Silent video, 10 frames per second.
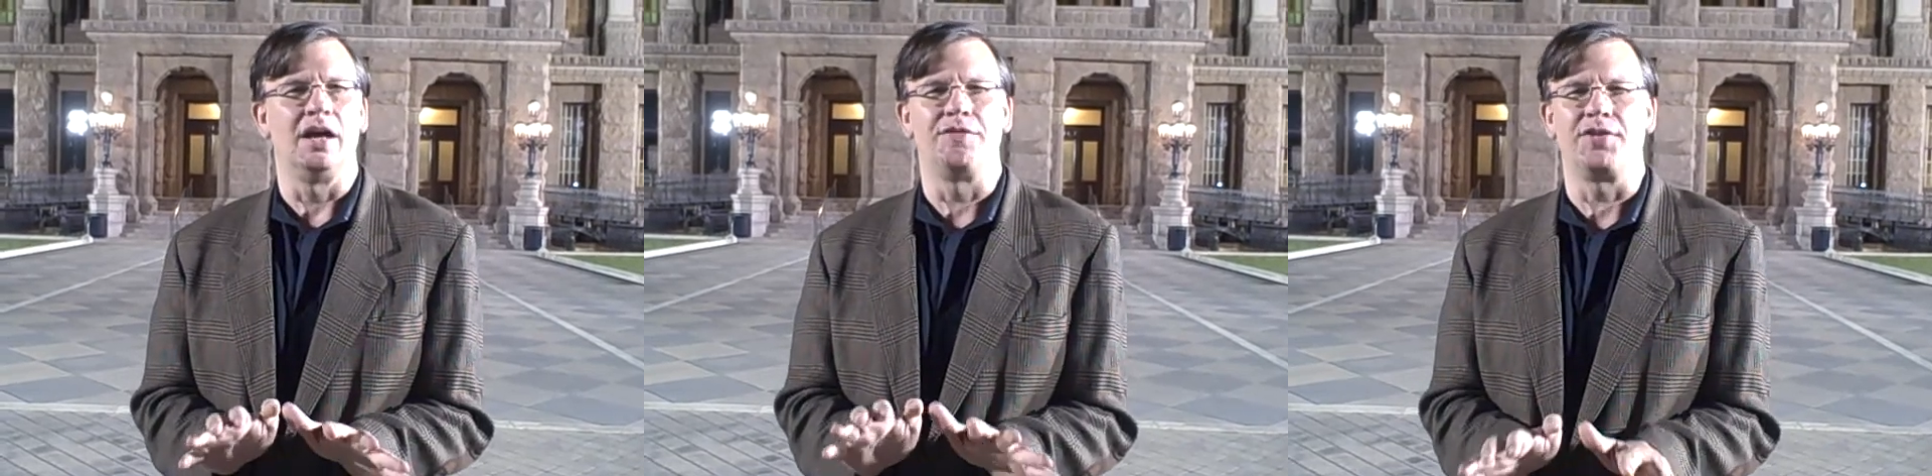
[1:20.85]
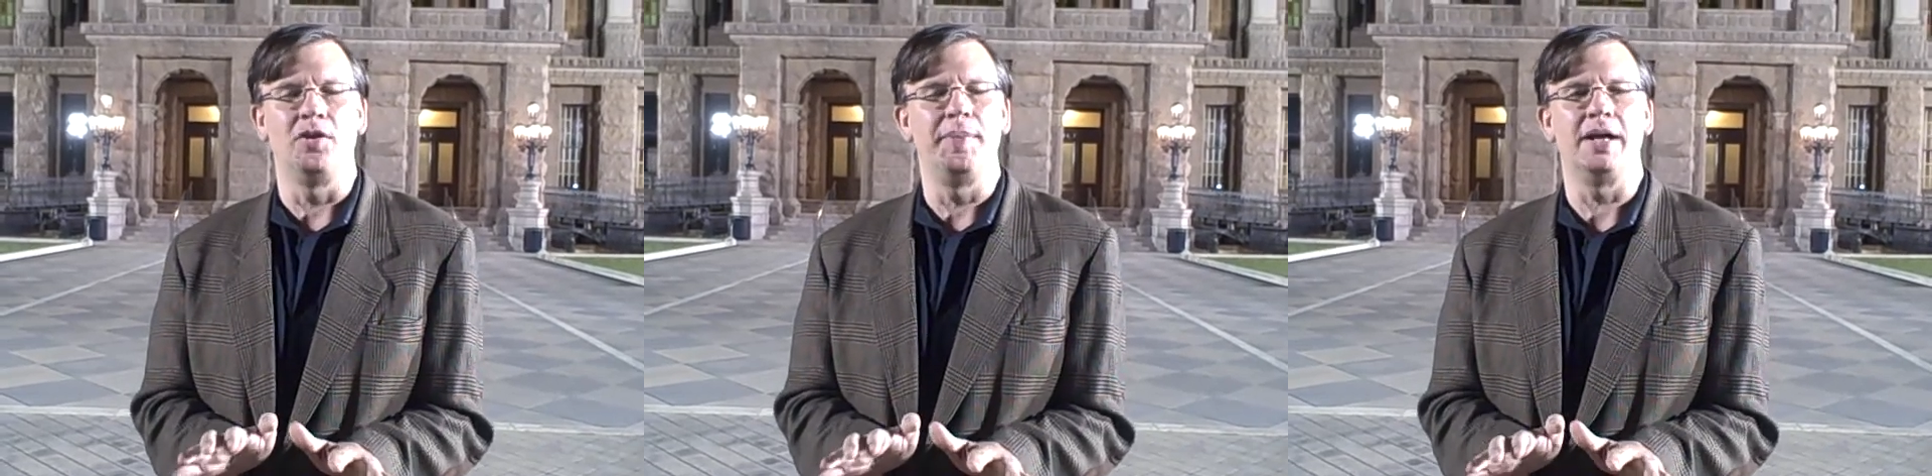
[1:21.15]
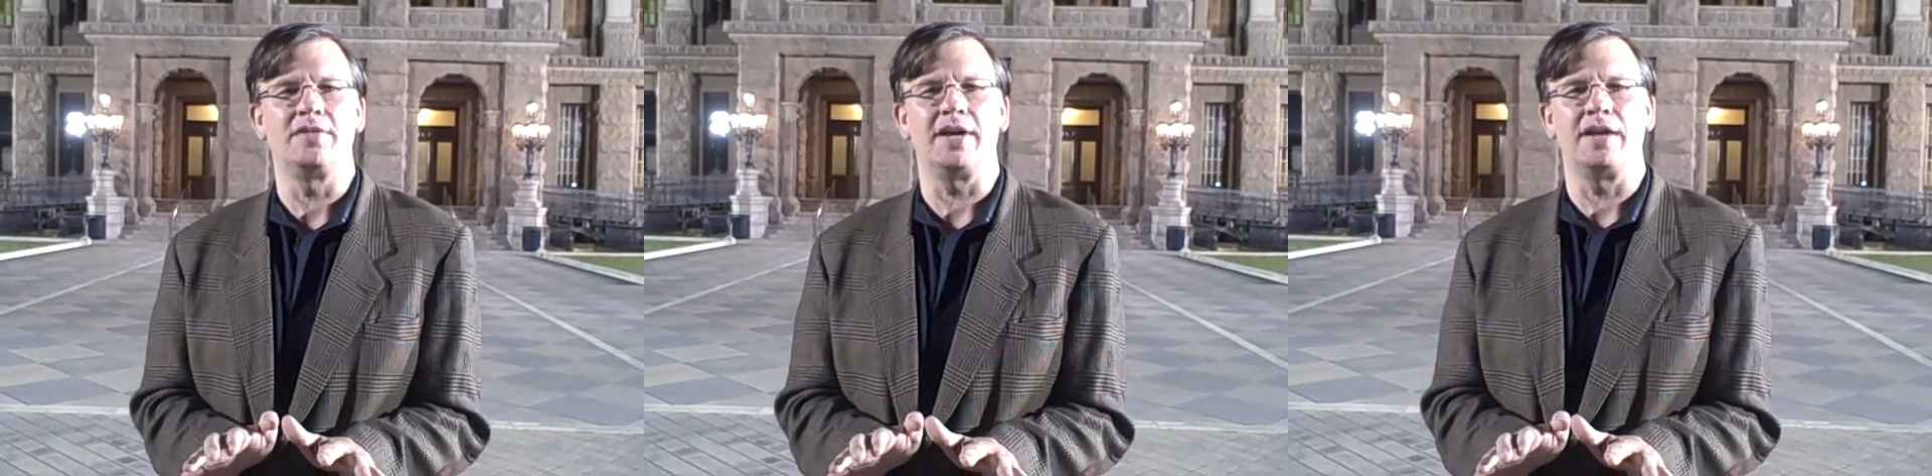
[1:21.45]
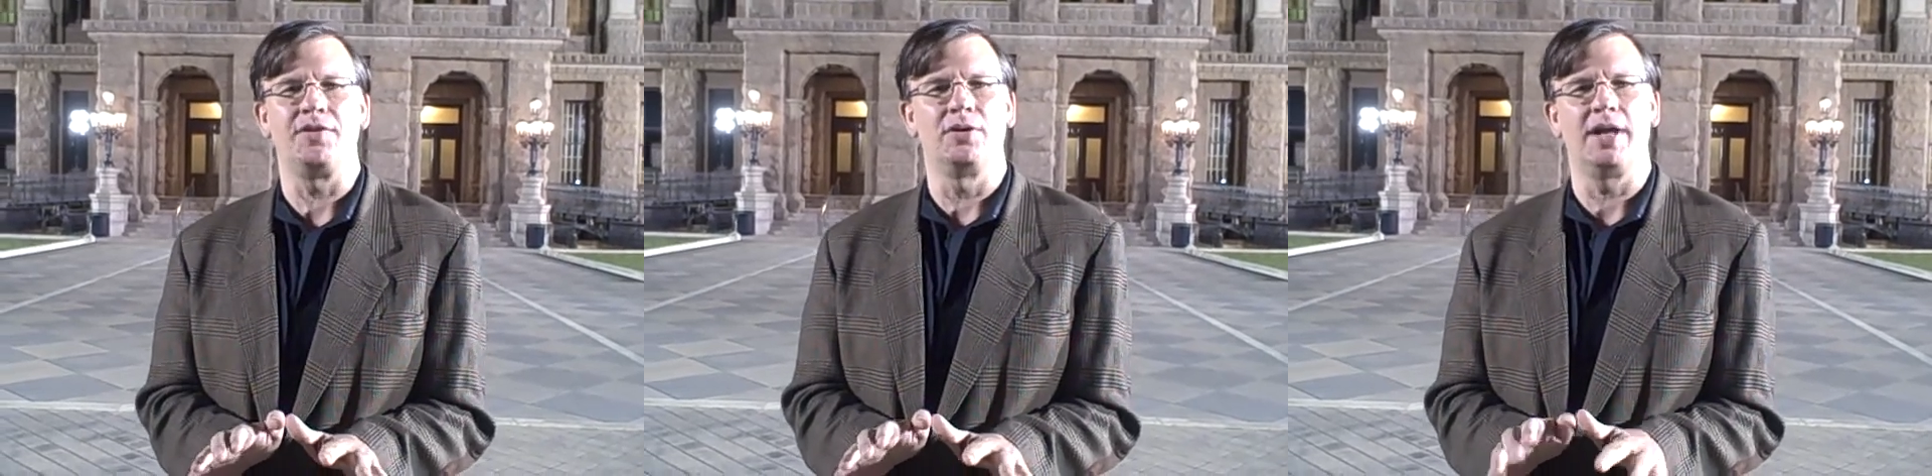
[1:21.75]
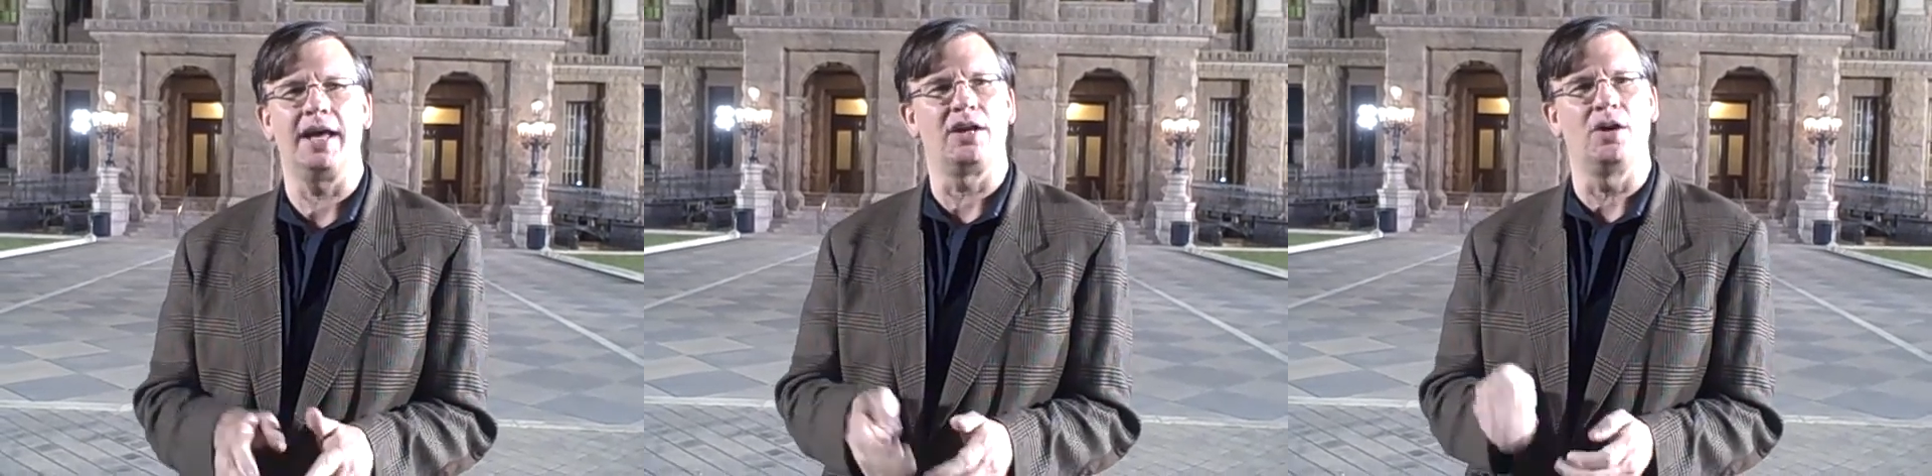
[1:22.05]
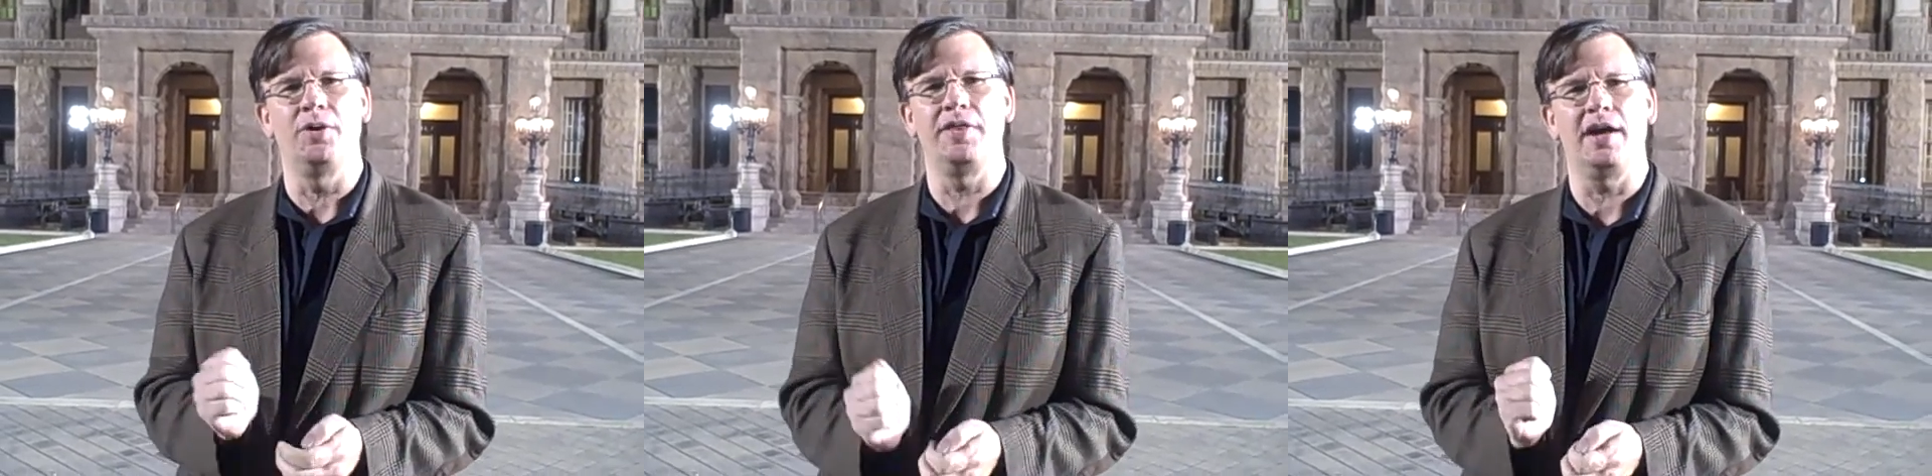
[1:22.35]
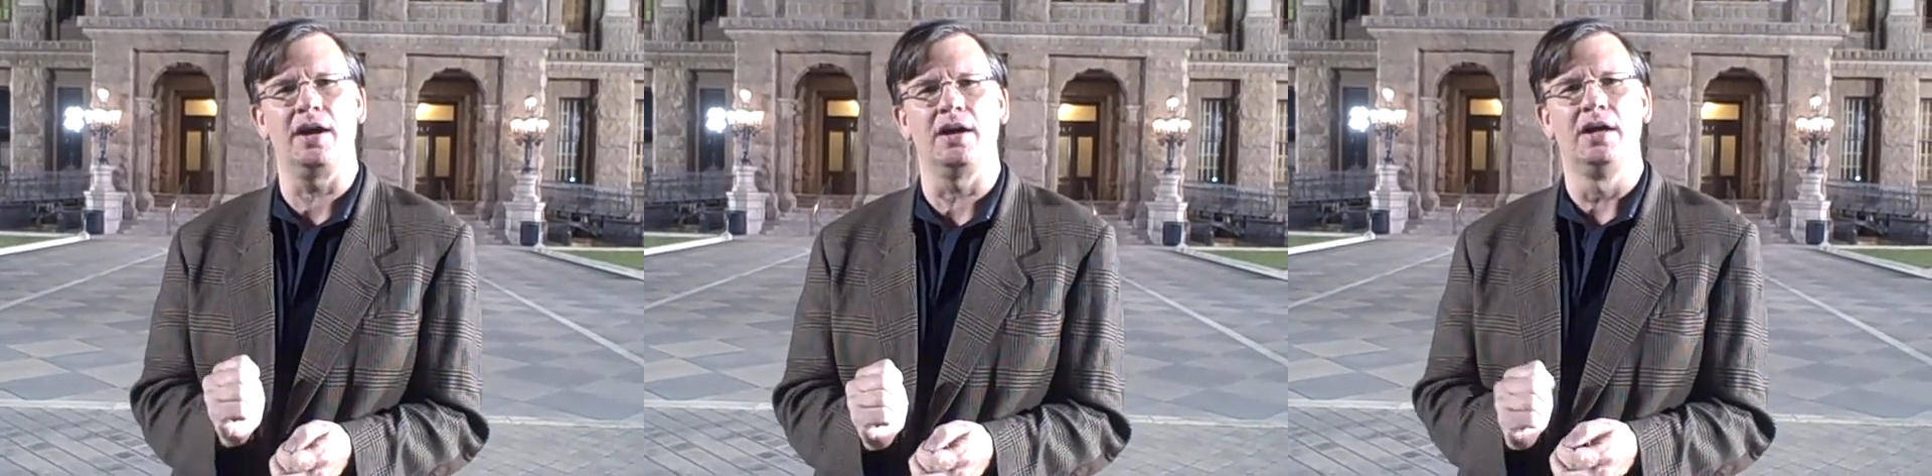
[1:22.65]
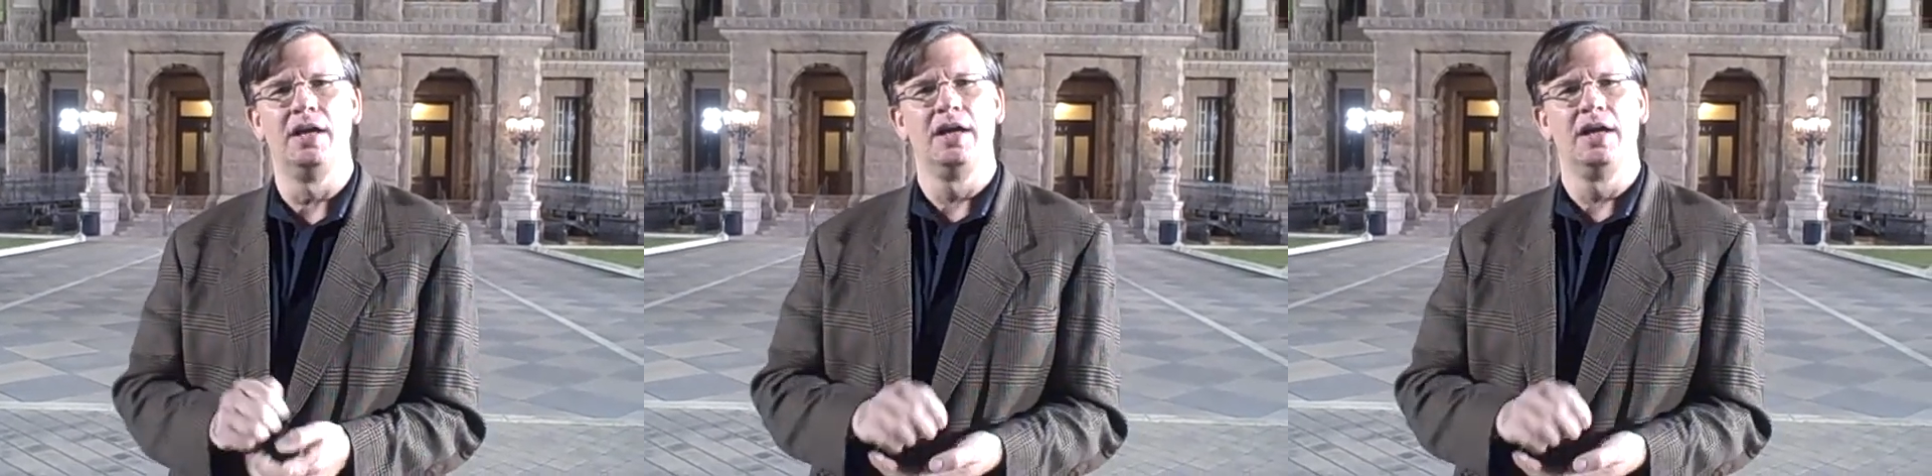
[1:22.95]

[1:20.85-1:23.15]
a few minutes out of your day, go in there,